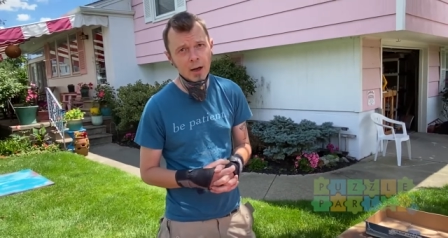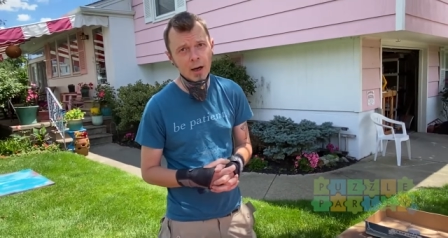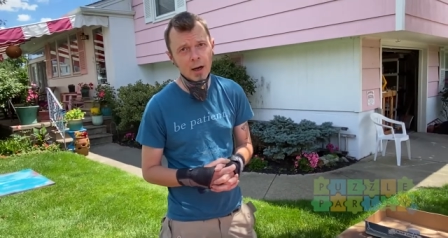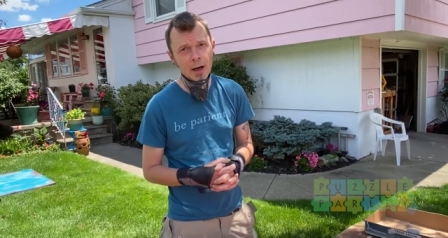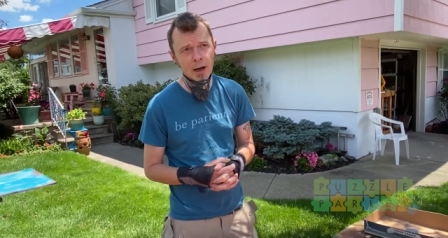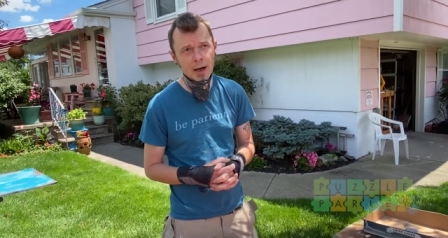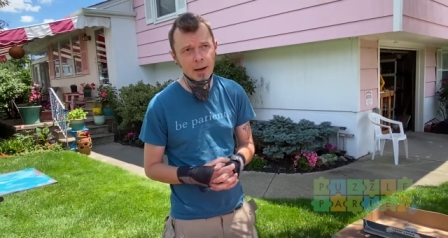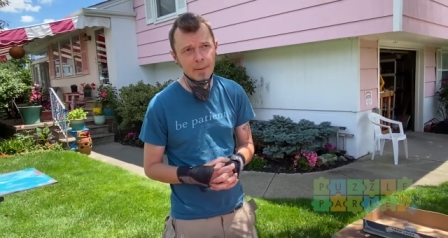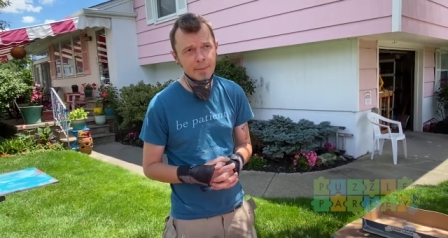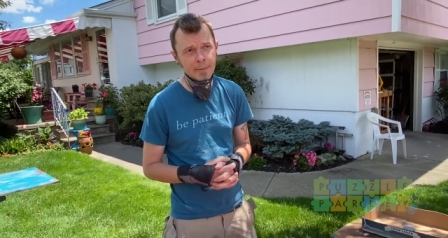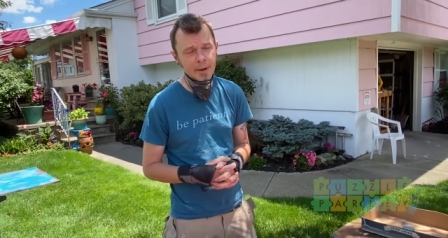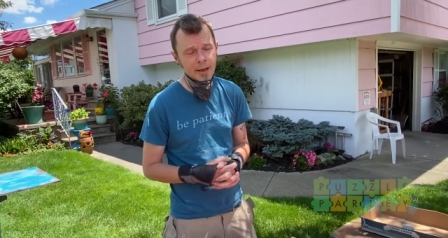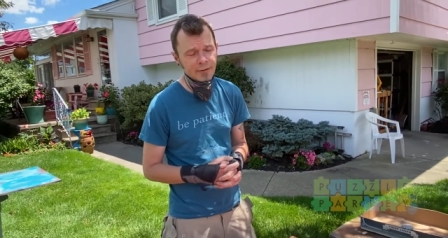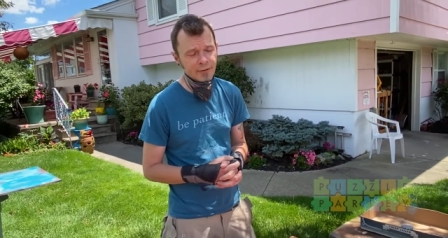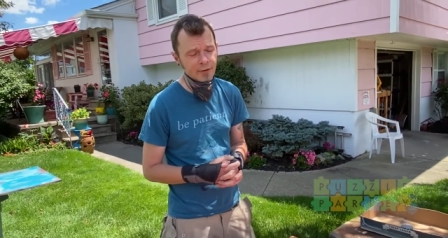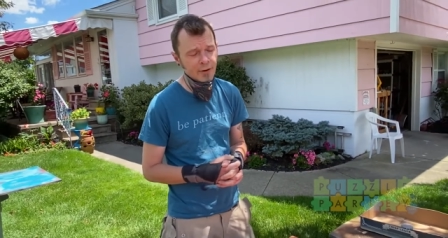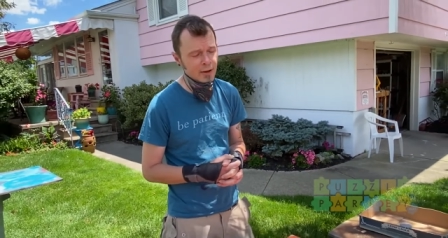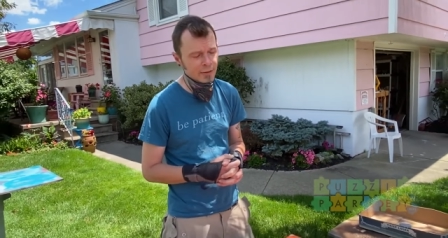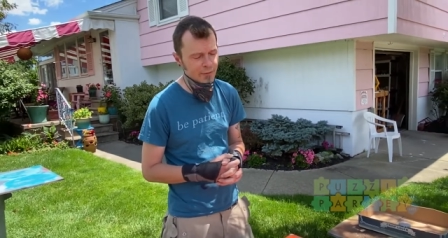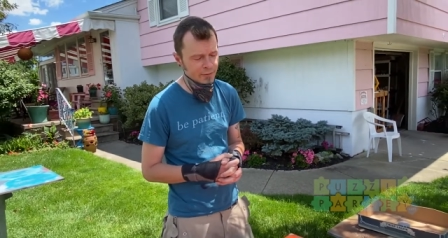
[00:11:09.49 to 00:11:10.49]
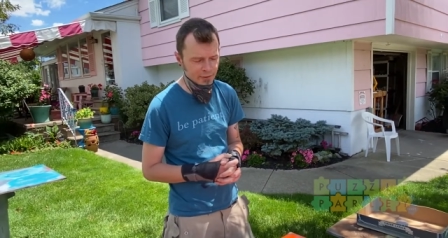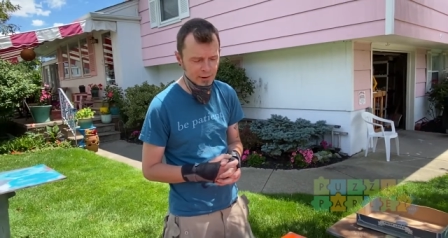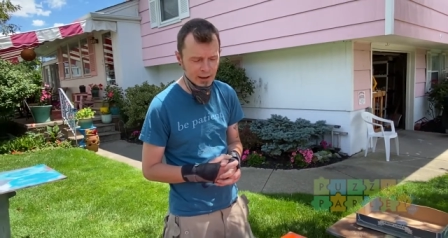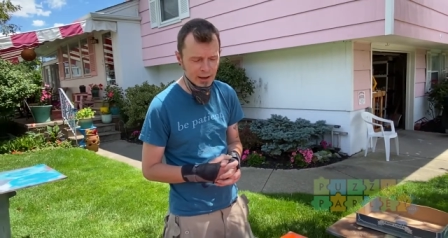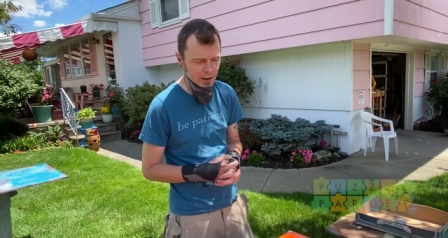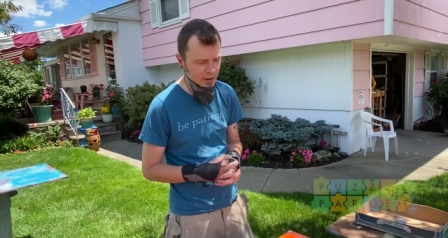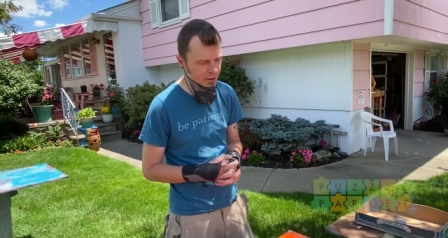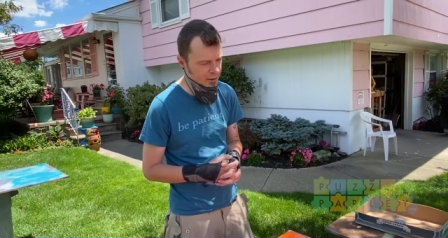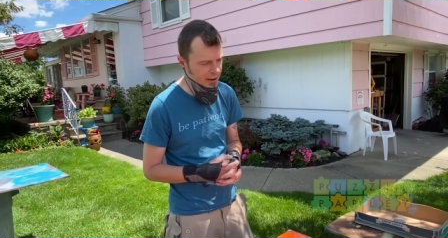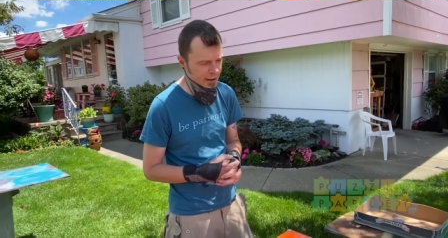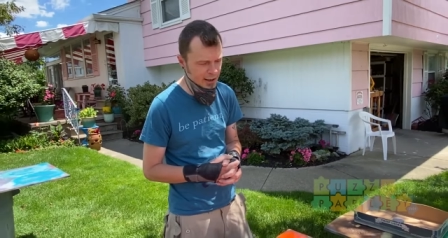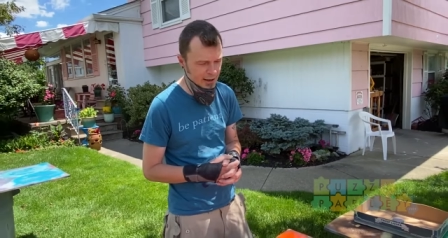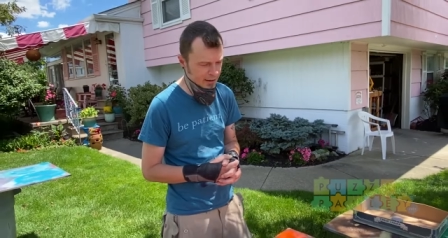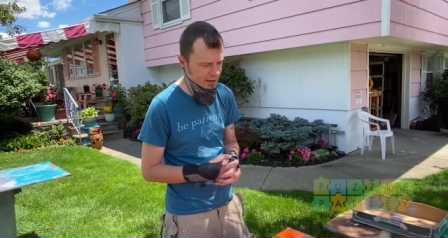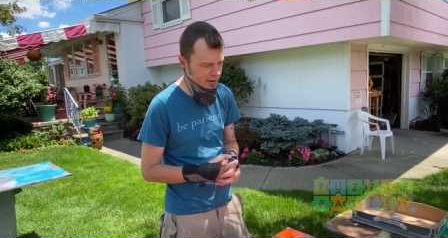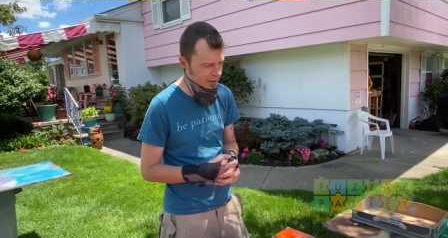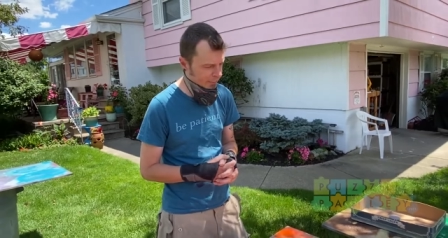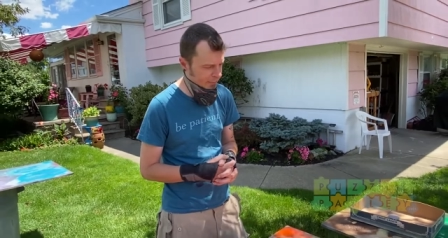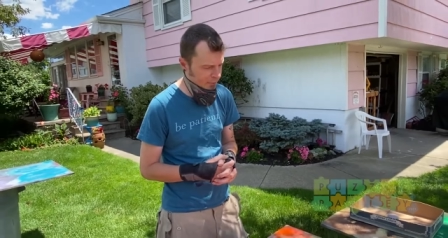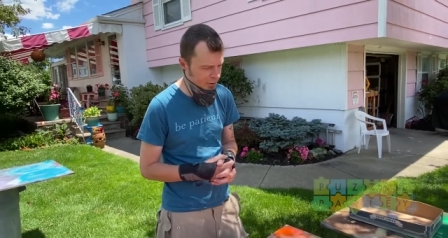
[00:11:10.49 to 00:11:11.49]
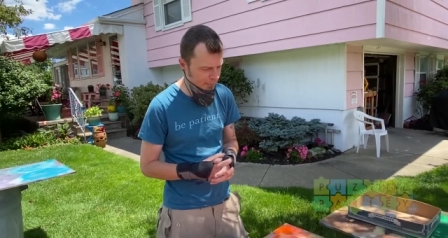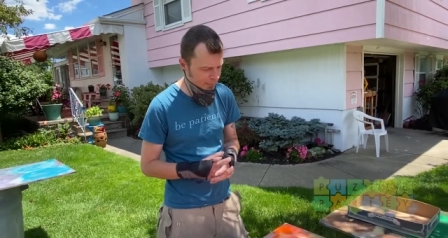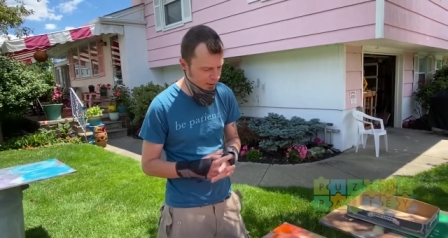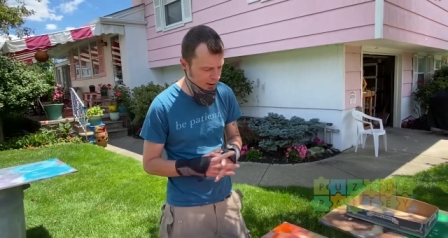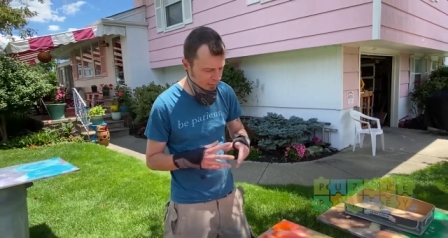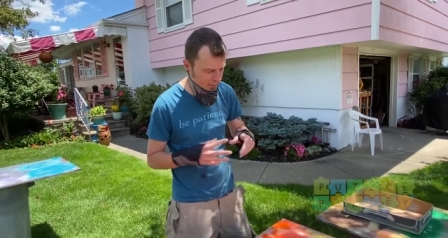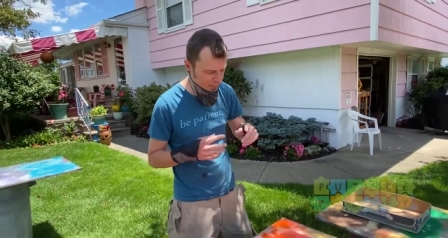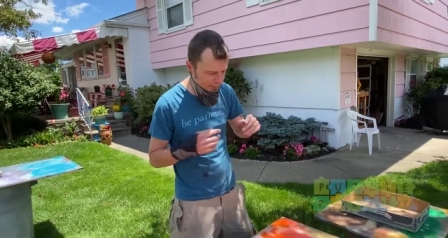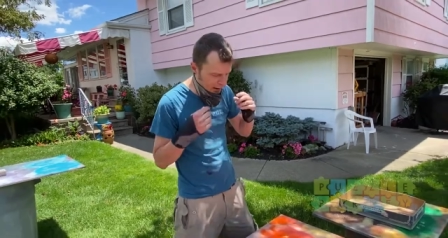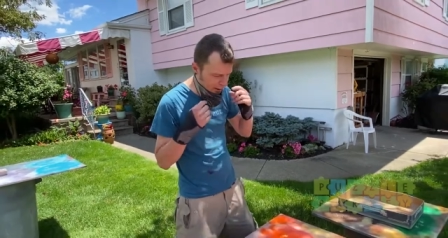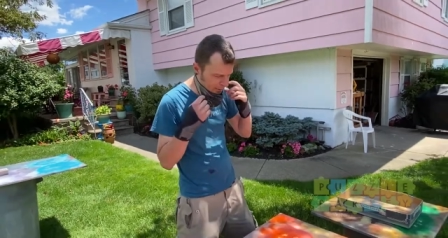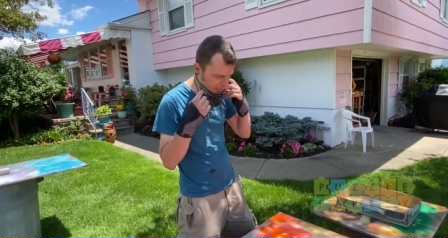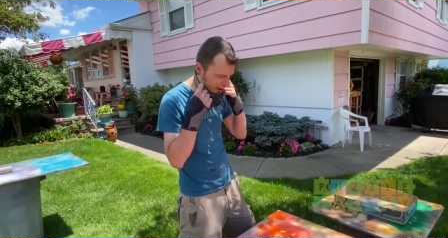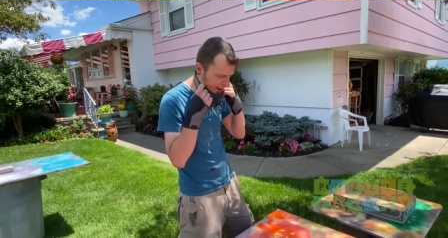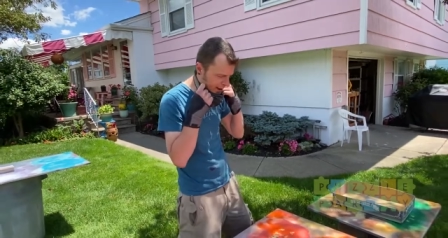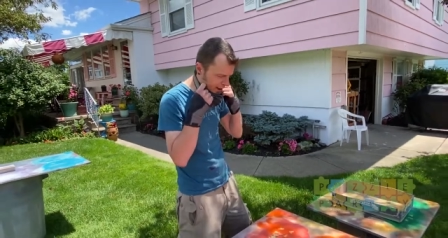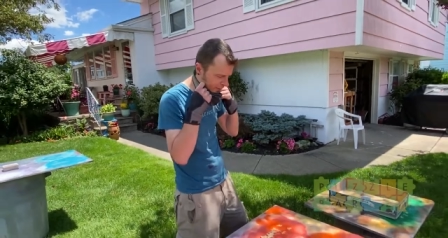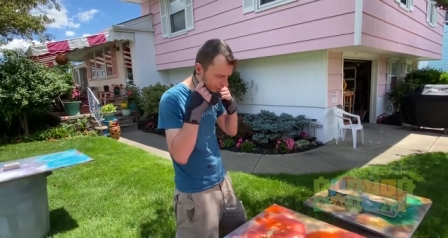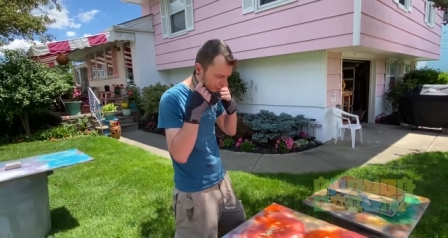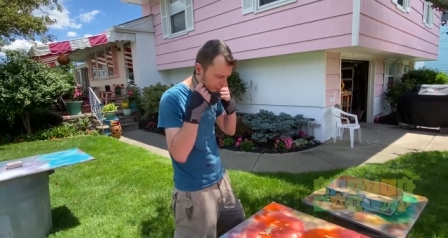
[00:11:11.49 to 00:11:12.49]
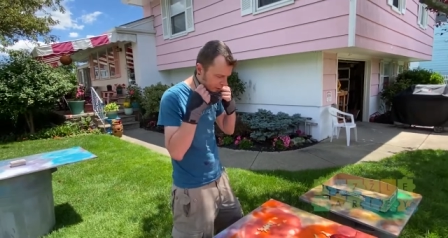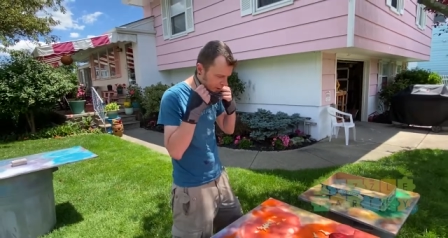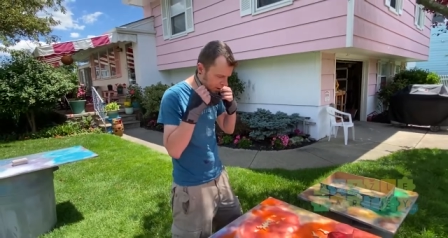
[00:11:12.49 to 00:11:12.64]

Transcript: Um, it's, it's not a good idea to spray paint without a mask.